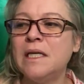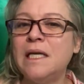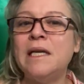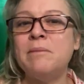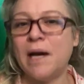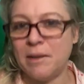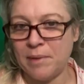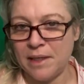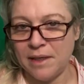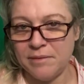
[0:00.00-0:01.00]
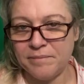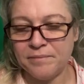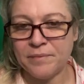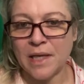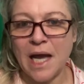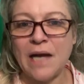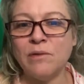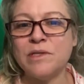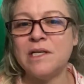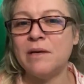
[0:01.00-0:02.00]
in my opinion. I
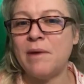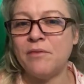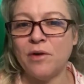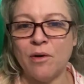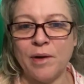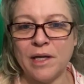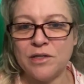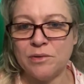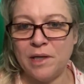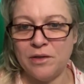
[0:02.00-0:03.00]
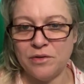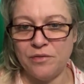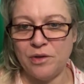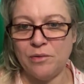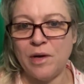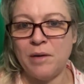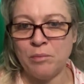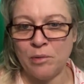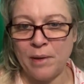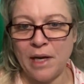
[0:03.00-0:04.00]
don't see him ever going into an interview
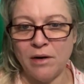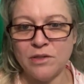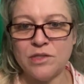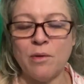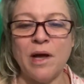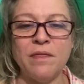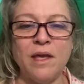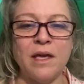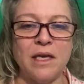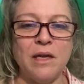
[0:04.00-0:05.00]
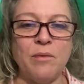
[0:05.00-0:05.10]
unprepared. So I think